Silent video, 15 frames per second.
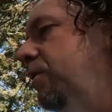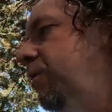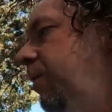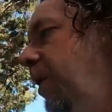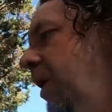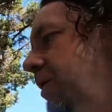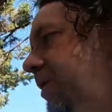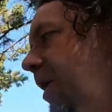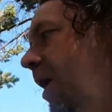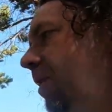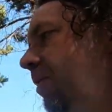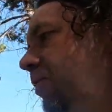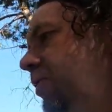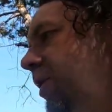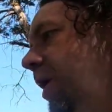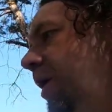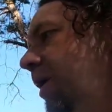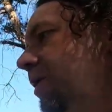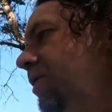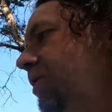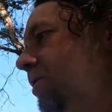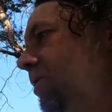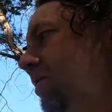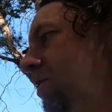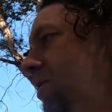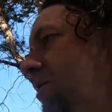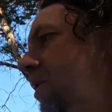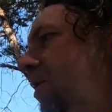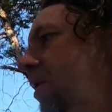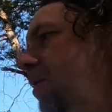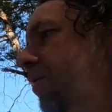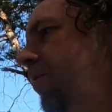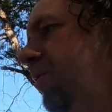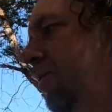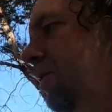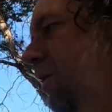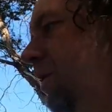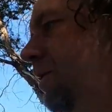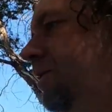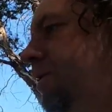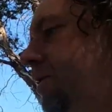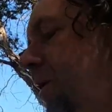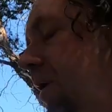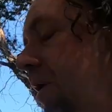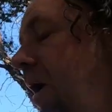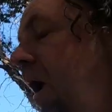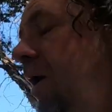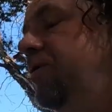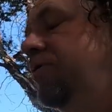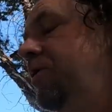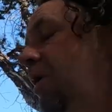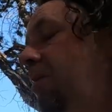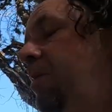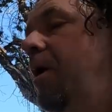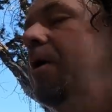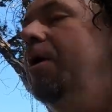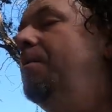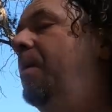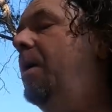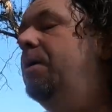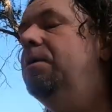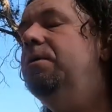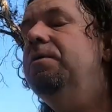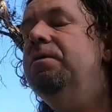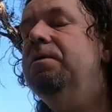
Northwest, Adam Drake is um, through a, a gas truck party, man.